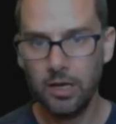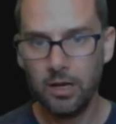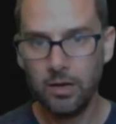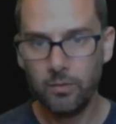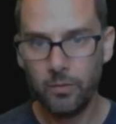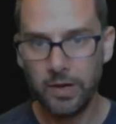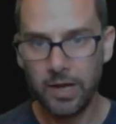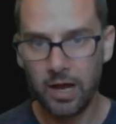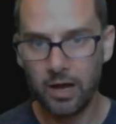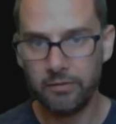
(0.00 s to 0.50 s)

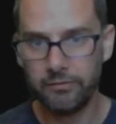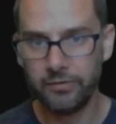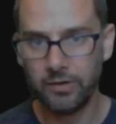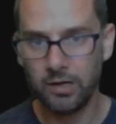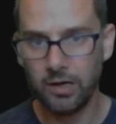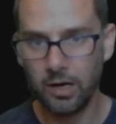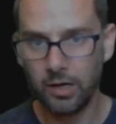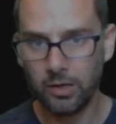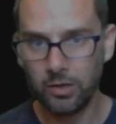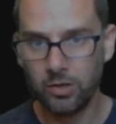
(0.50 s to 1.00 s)
We have
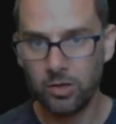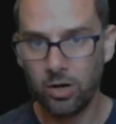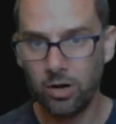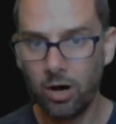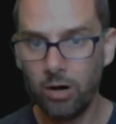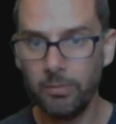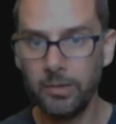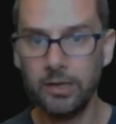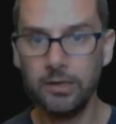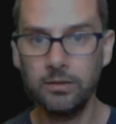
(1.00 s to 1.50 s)
a
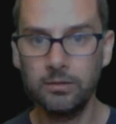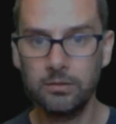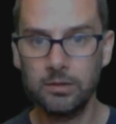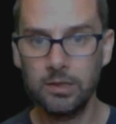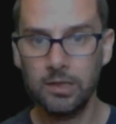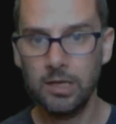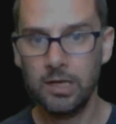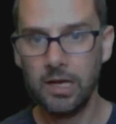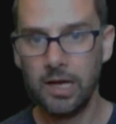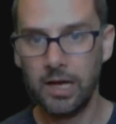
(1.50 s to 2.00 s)
comma
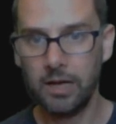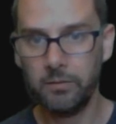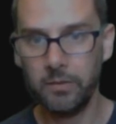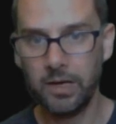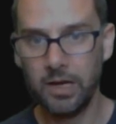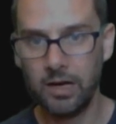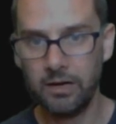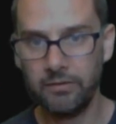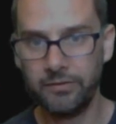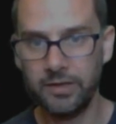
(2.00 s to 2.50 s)
and we
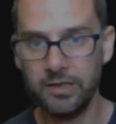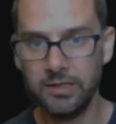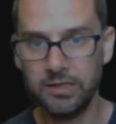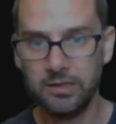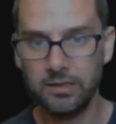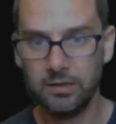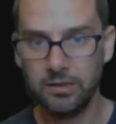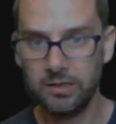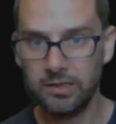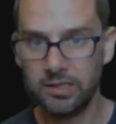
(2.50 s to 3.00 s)
have this
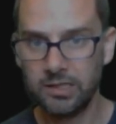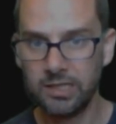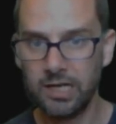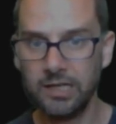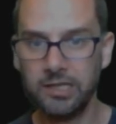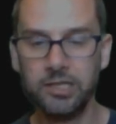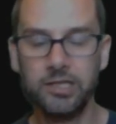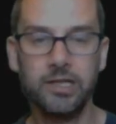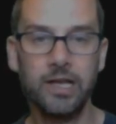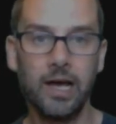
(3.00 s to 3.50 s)

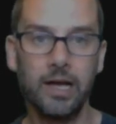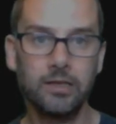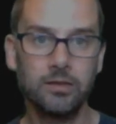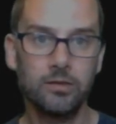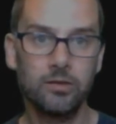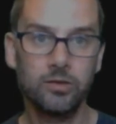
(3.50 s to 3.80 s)
such that,